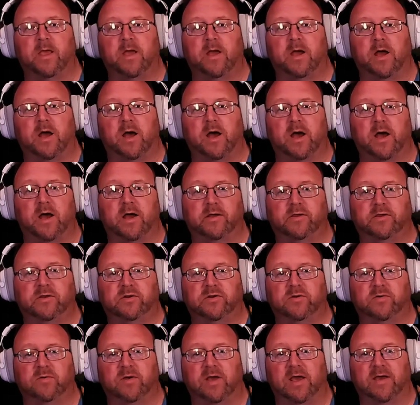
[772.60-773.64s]
You
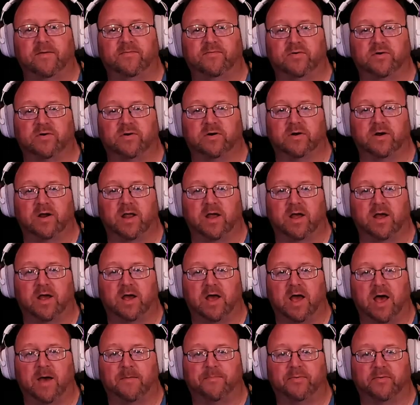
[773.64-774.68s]
do have your
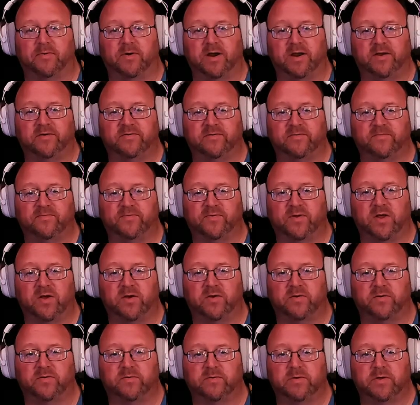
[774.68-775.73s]
operation
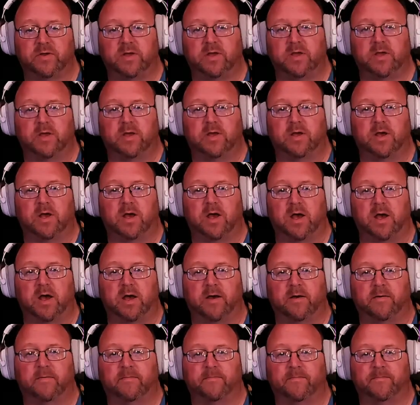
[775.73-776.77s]
flow.
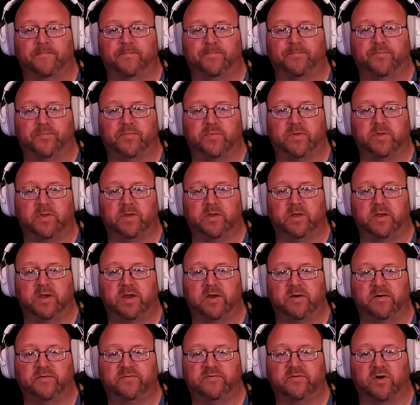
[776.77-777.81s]

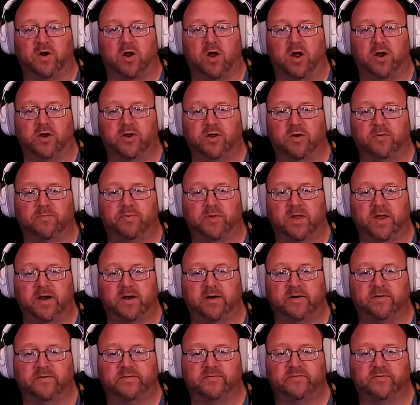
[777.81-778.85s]
Here's your audio
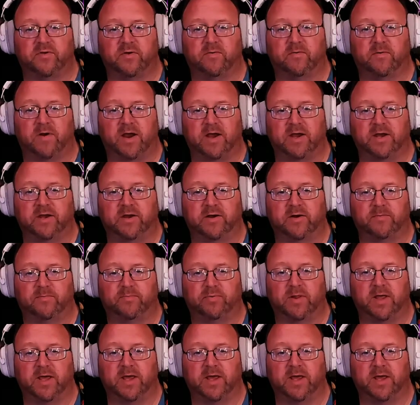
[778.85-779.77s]
player. So right here, play